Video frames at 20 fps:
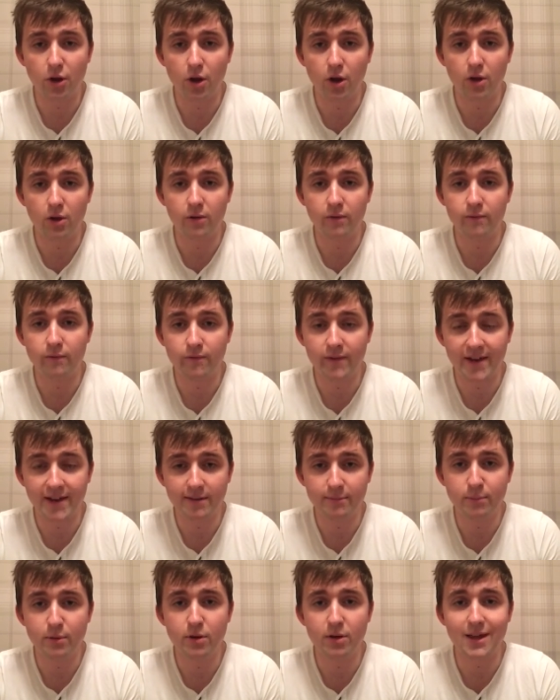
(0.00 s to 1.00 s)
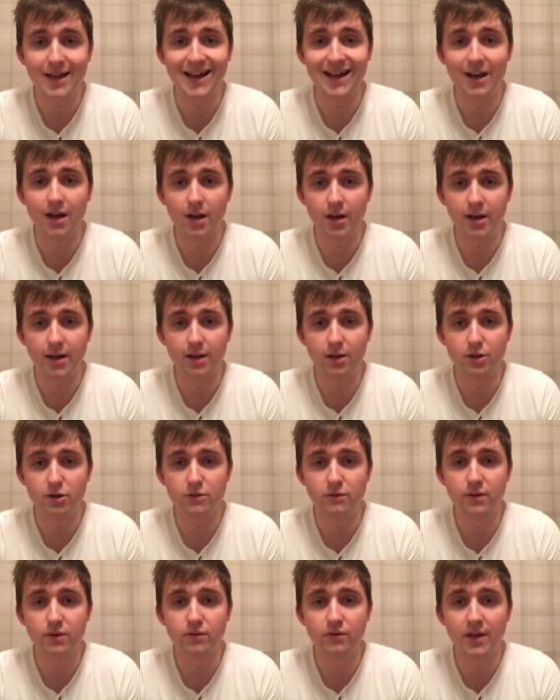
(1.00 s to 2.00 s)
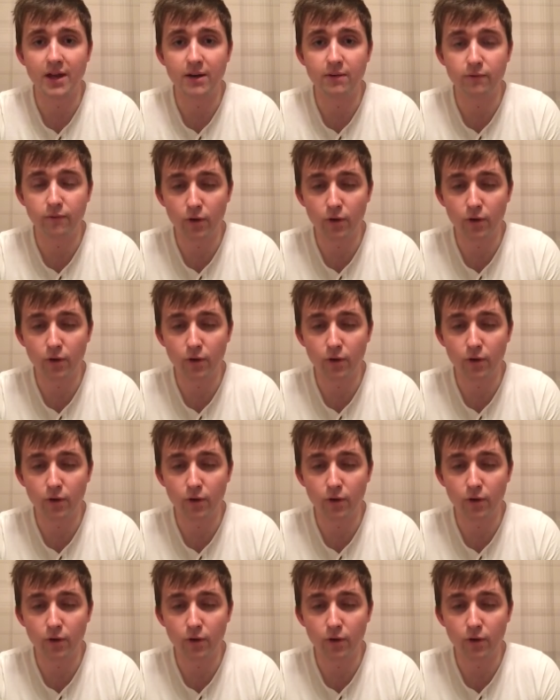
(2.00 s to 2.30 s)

on Facebook at Lucky Loads 15.